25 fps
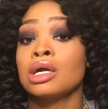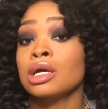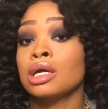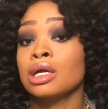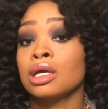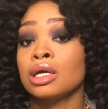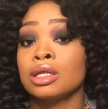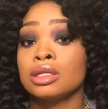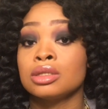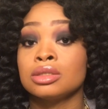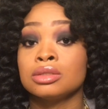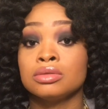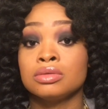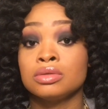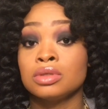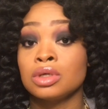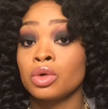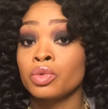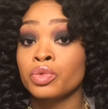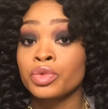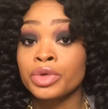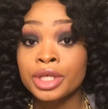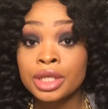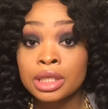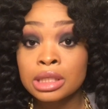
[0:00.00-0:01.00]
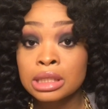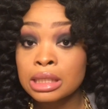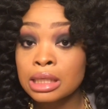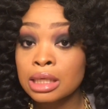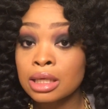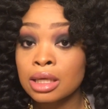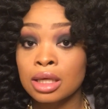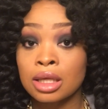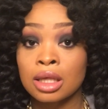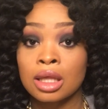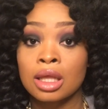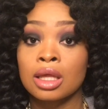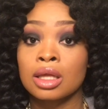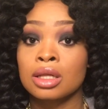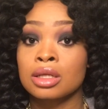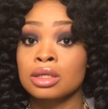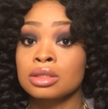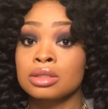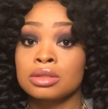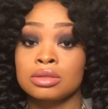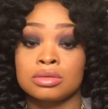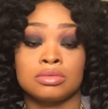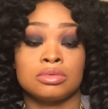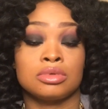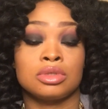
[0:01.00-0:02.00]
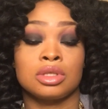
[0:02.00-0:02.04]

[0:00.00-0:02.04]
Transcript: and a week, and